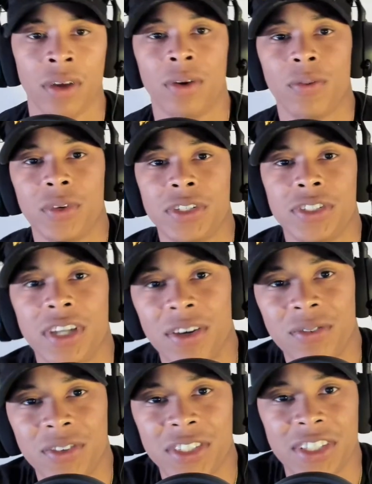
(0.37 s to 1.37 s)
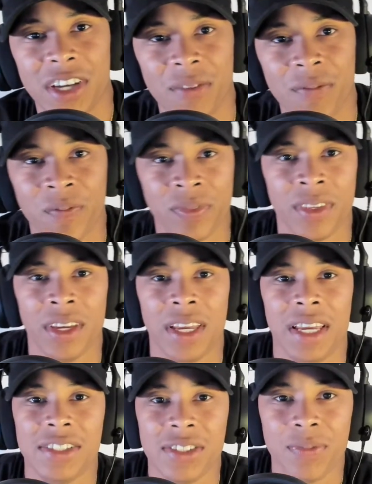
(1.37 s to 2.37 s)
What's up? What's up?
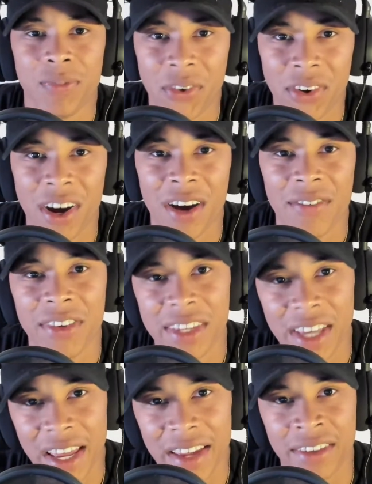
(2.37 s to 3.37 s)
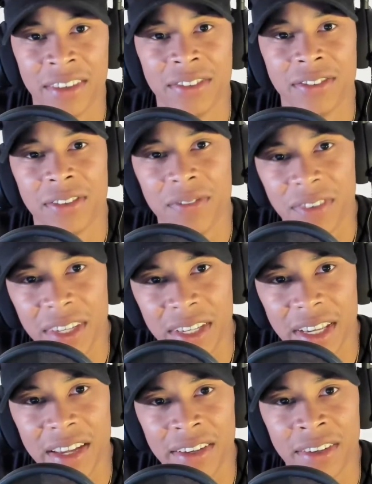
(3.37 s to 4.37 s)
It's your boy RBA from
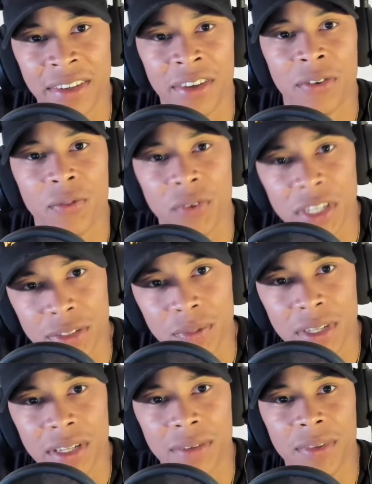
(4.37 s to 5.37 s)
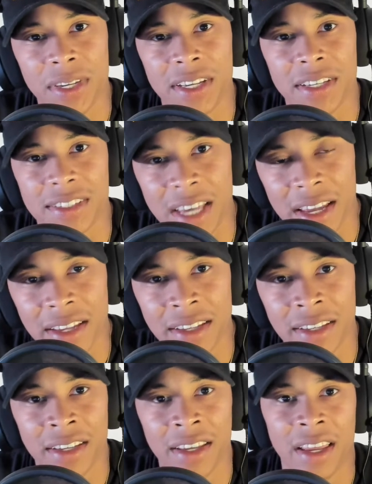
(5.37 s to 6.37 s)
VA, Richmond to be exact.
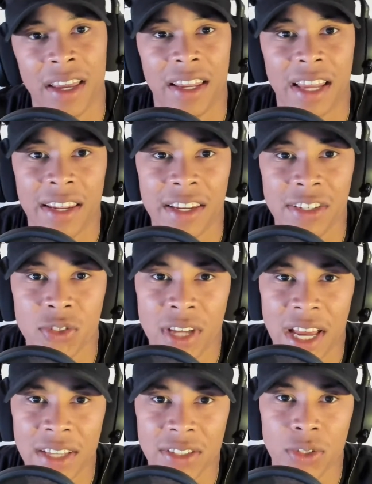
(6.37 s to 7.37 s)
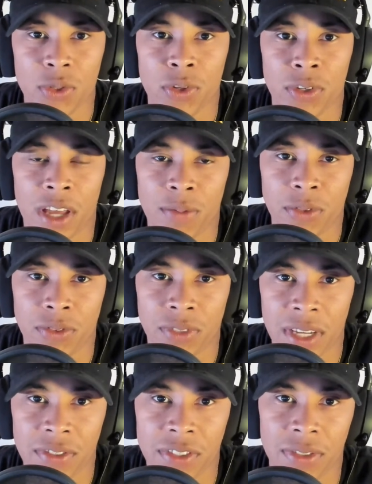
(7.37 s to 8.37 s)
And I need you guys to do a couple
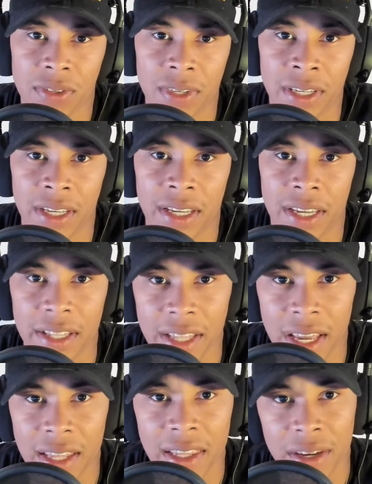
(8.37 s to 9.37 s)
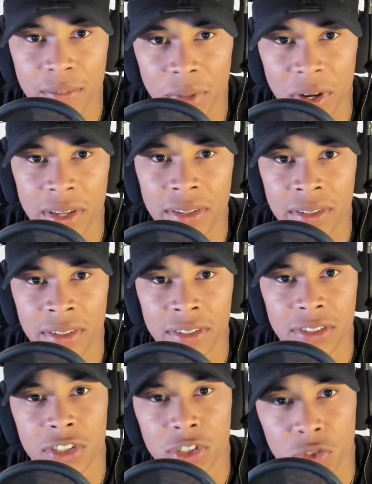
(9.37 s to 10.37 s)
favors for me. Hit that like button,
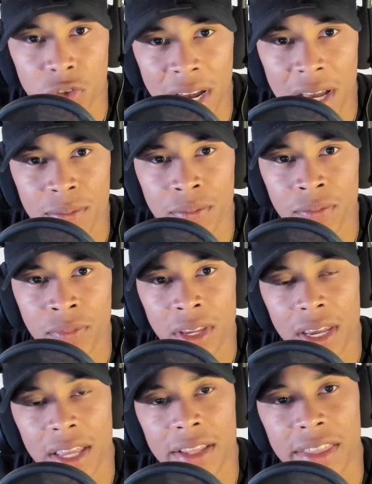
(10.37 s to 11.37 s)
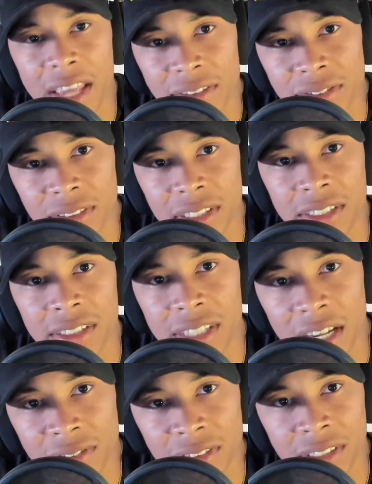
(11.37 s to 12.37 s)
subscribe, and definitely,
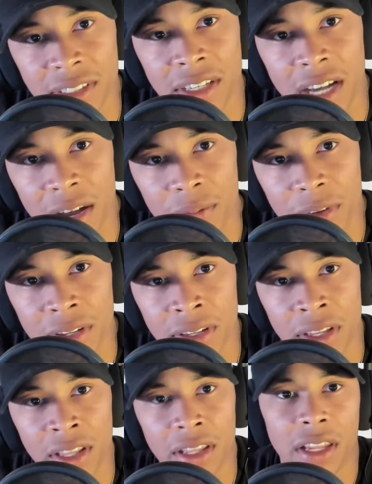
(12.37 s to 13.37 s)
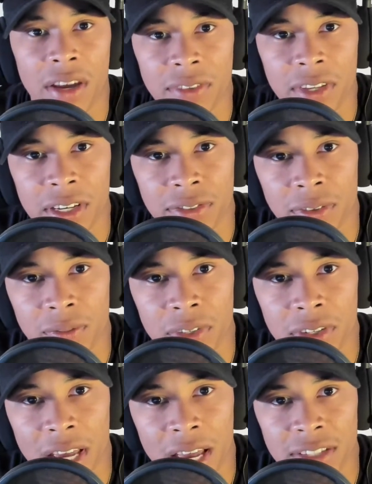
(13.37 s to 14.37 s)
definitely comment. Love to hear from
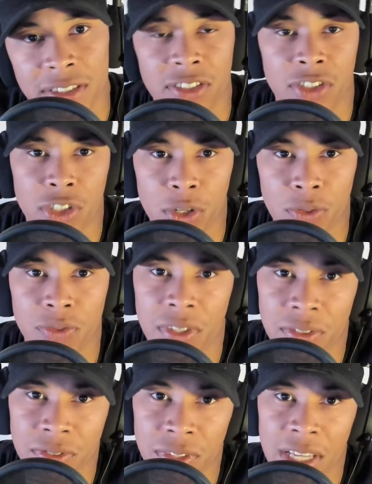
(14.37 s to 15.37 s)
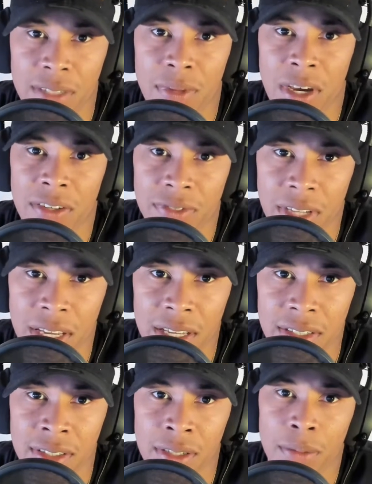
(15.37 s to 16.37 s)
you guys. It's a show for the fans, by the
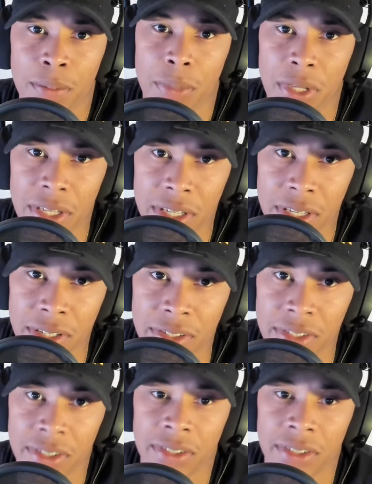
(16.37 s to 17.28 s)
fans. Peace.